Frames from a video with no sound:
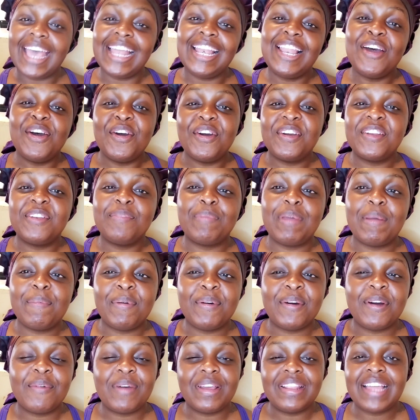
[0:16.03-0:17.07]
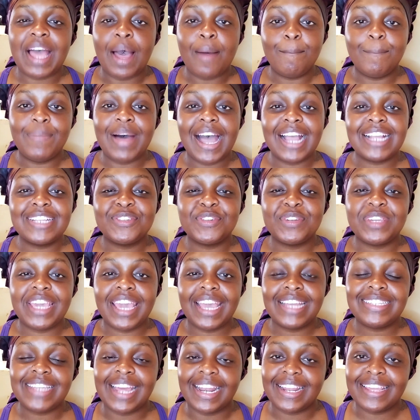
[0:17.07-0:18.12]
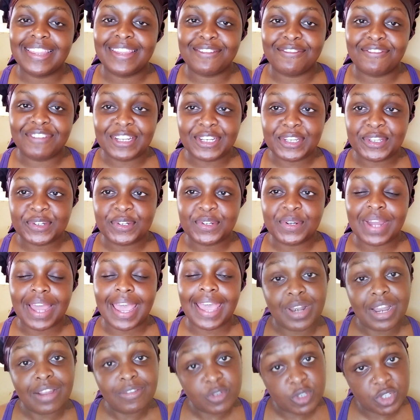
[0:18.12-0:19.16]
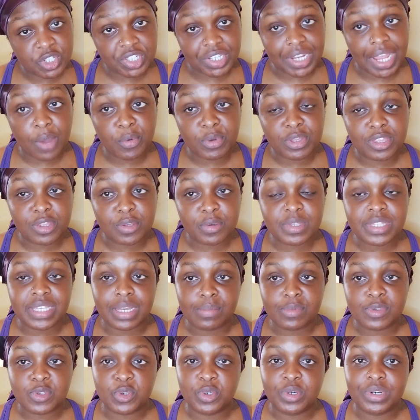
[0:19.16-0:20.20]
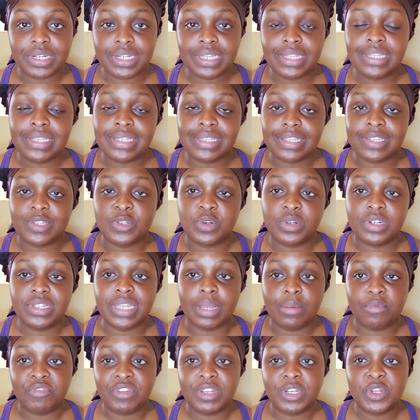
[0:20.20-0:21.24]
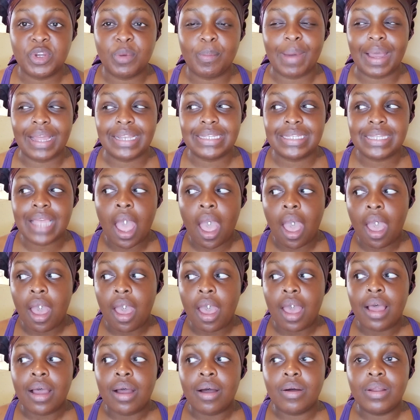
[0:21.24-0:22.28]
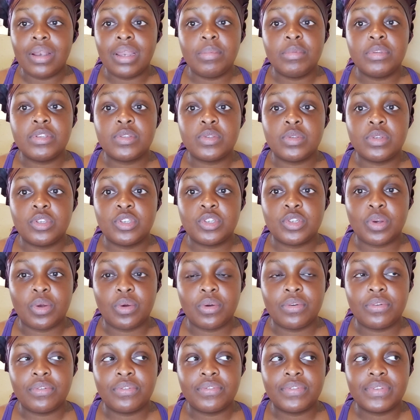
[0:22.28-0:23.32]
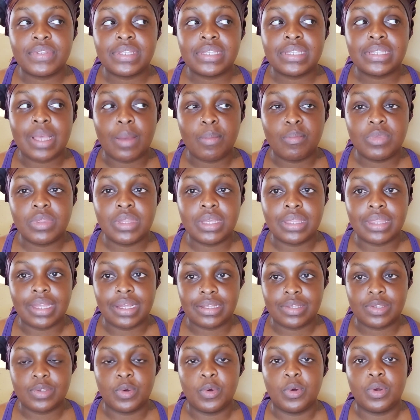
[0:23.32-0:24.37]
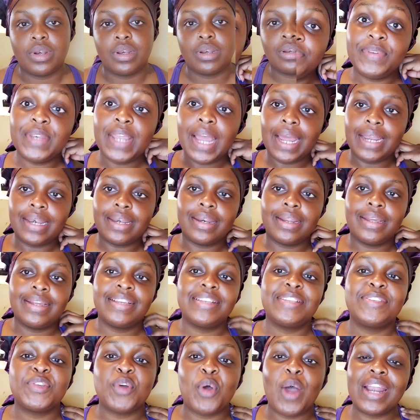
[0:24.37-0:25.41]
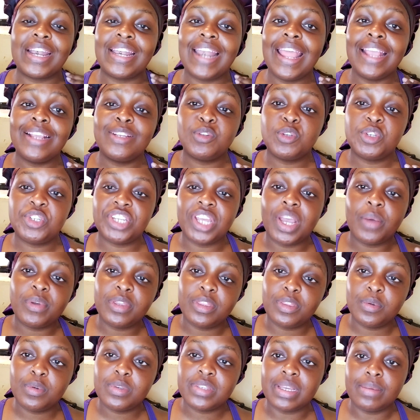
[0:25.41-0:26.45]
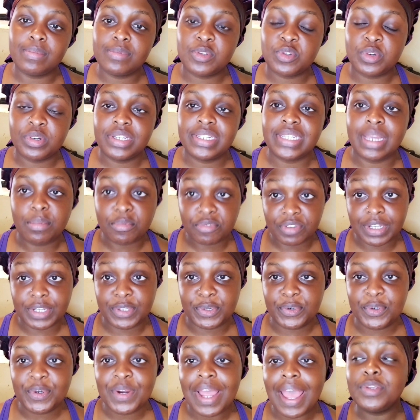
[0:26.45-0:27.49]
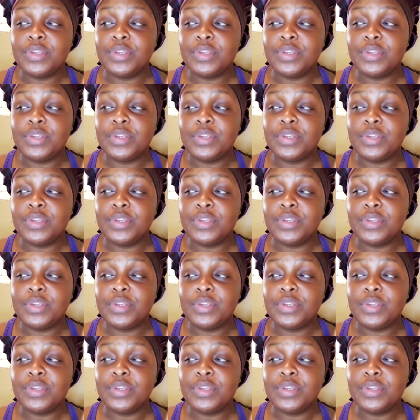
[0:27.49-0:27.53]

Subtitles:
Hello good people, welcome back to yet another video. I would love to share with you some story. This is a story time video, but let me switch off something that's on. Done. So I'd like to share with you some story time video.